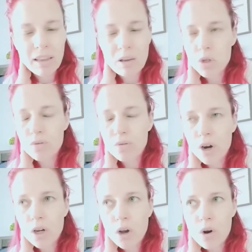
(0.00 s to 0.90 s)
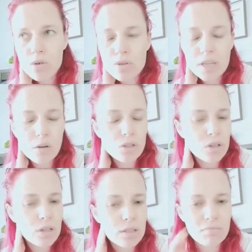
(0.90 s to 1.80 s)
He'll do phone calls, he'll
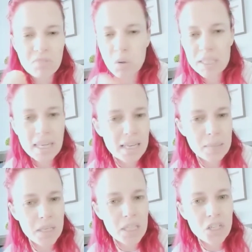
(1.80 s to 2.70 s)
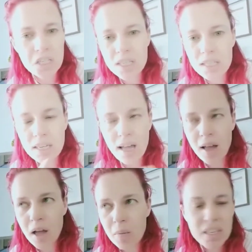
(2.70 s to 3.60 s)
do quick text messages,
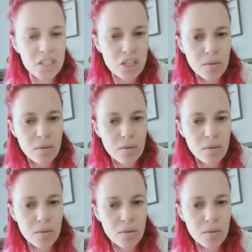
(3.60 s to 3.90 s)
messenger